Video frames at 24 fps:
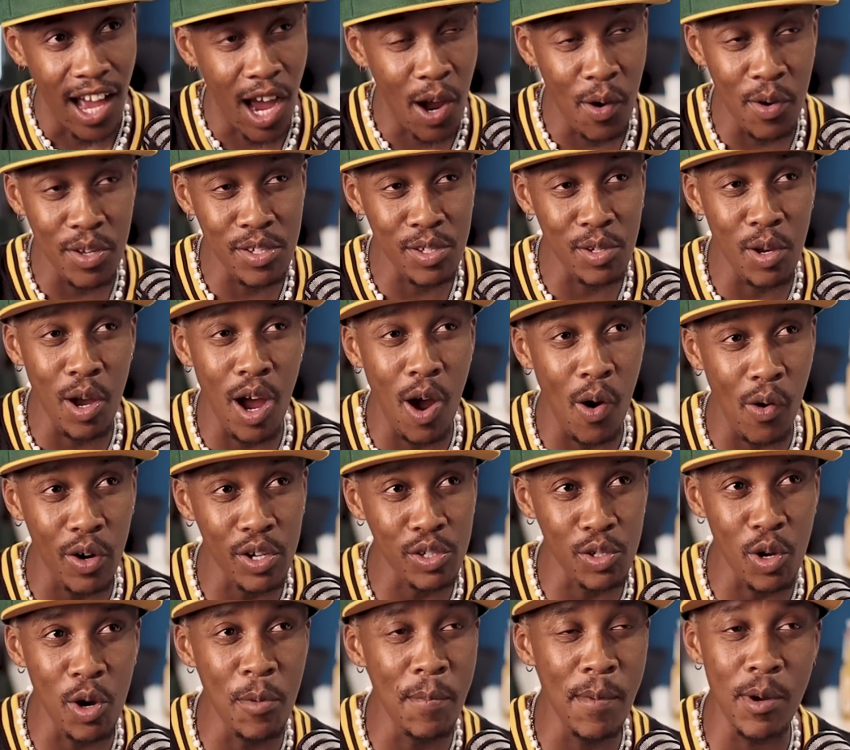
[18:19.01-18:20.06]
I was I
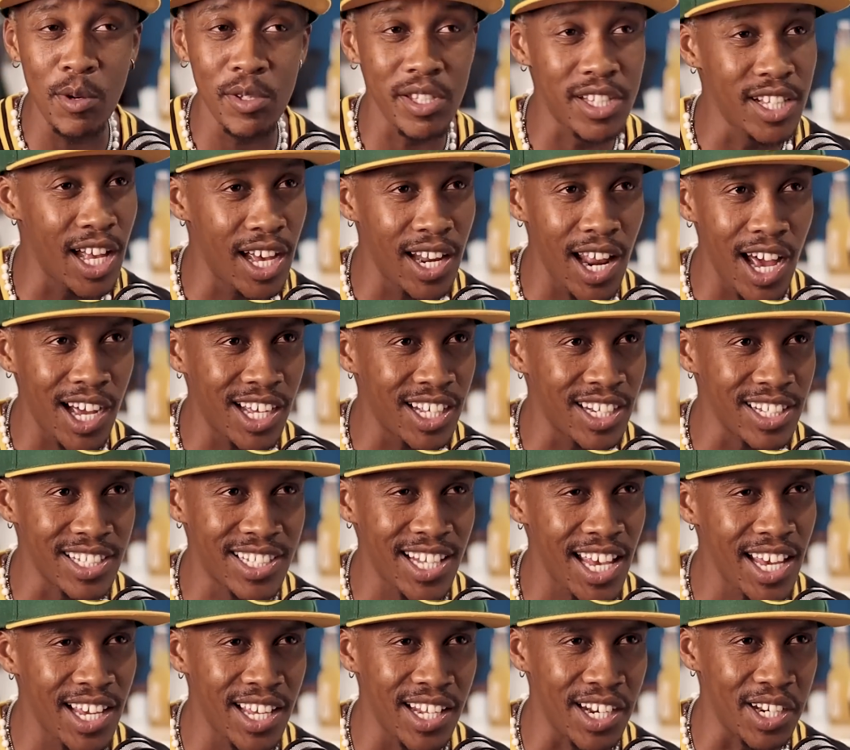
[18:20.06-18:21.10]
was almost done. I
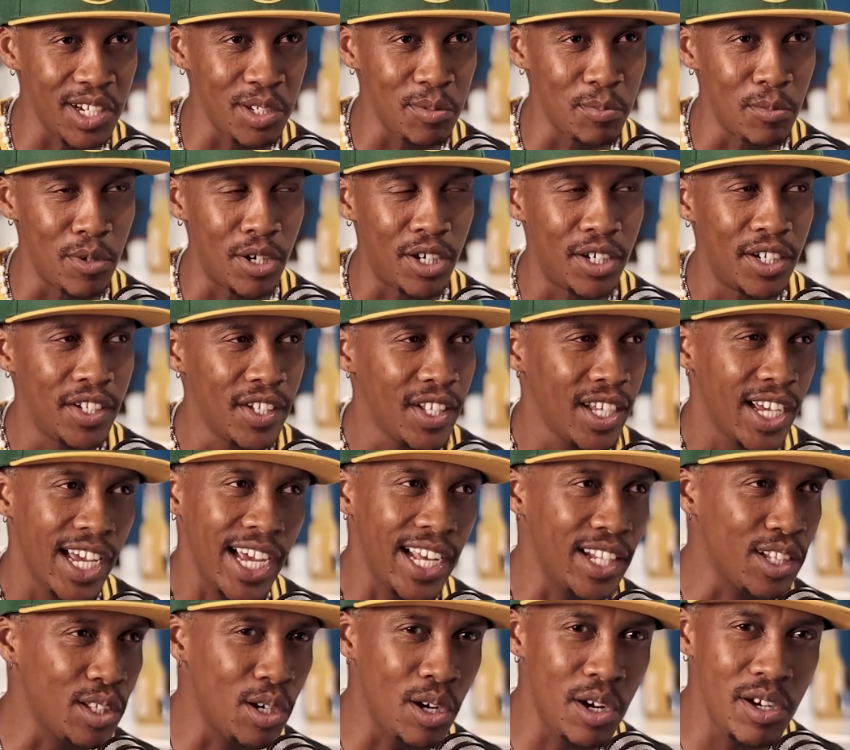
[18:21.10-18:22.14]
couldn't take it anymore.
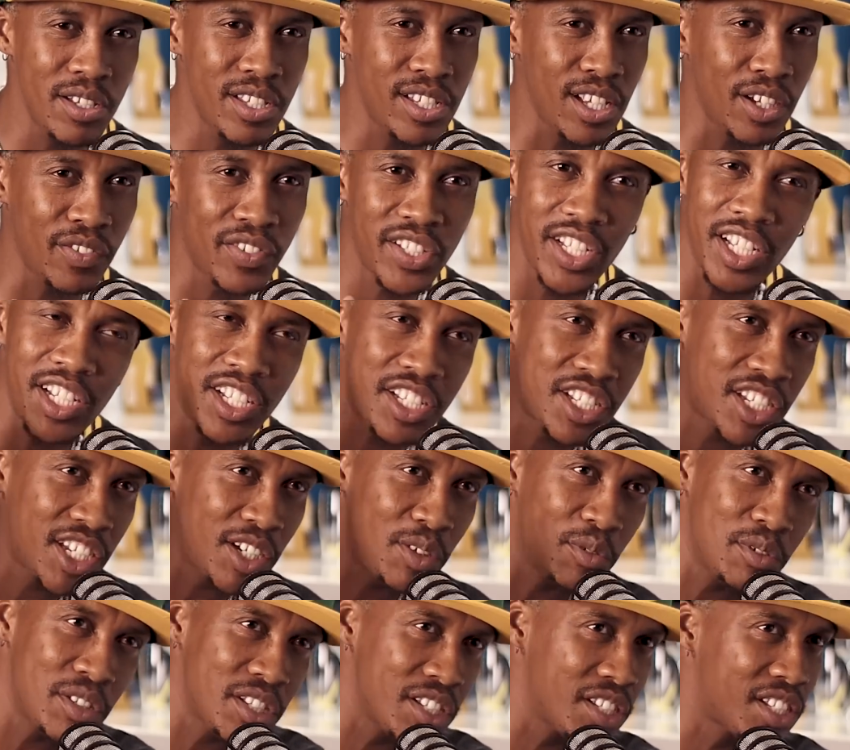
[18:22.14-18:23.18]
And the Ozi F Teddy
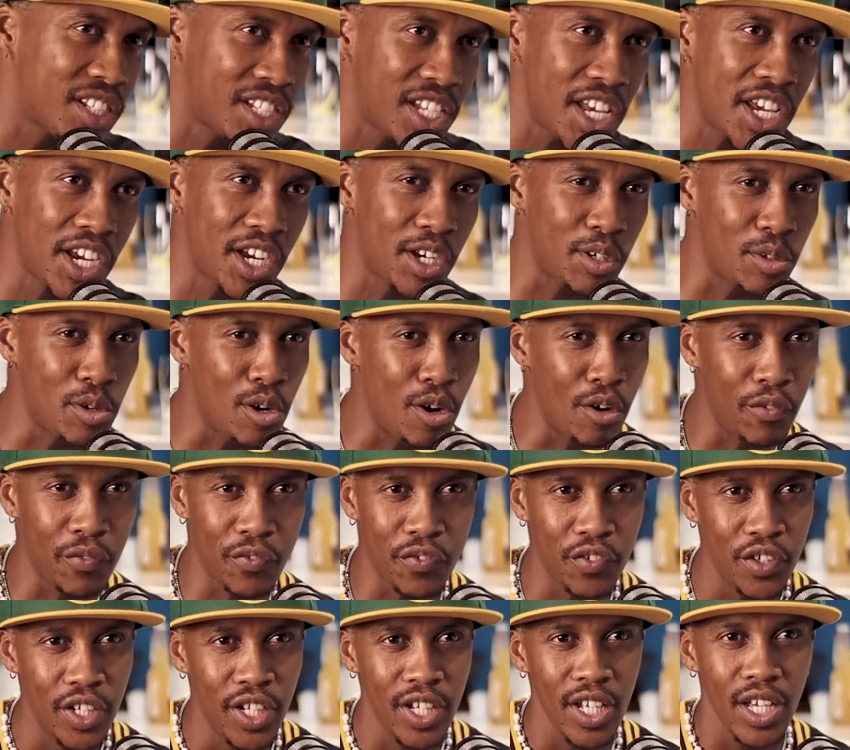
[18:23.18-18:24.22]
show was just taking off.
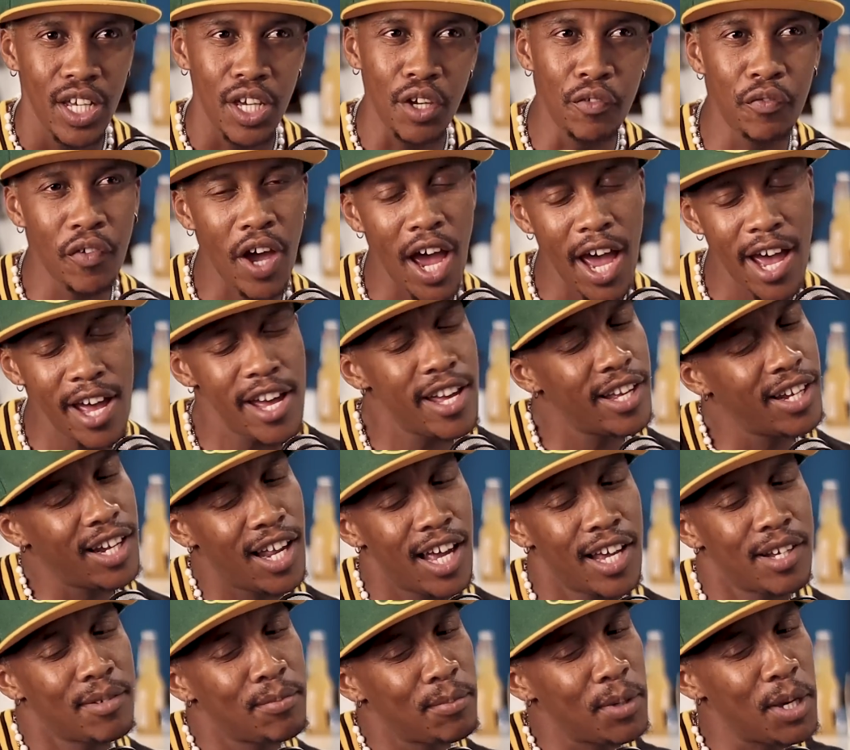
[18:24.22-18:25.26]
If I had
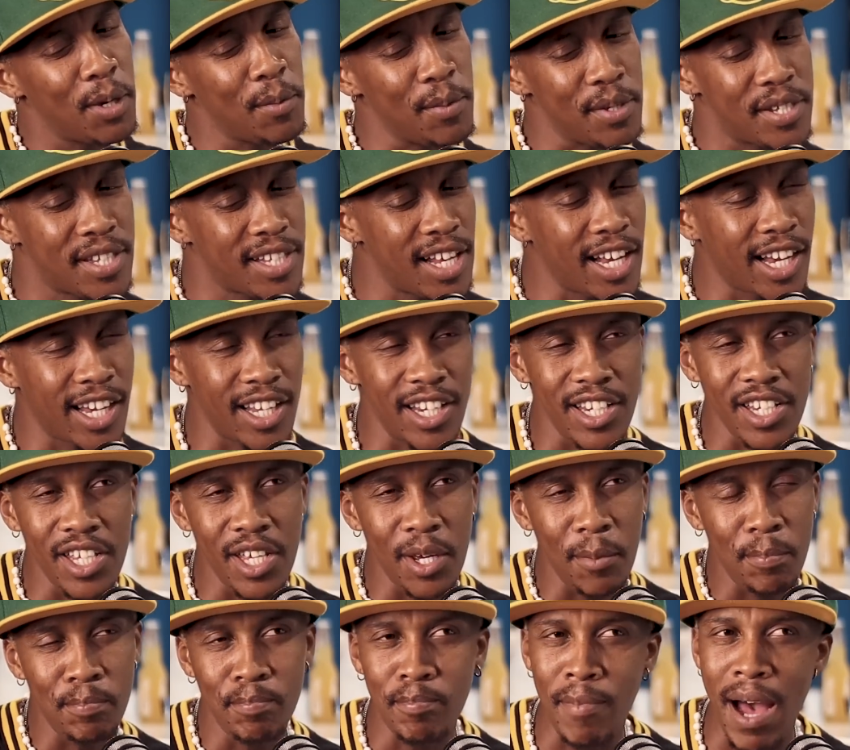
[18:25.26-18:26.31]
like maybe second
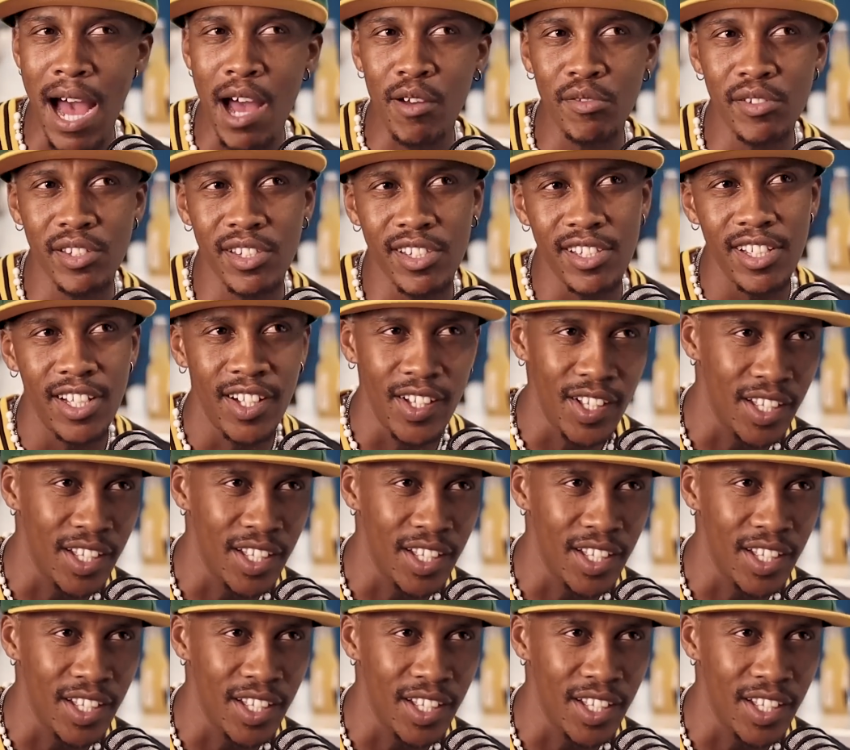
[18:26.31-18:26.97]
year bounced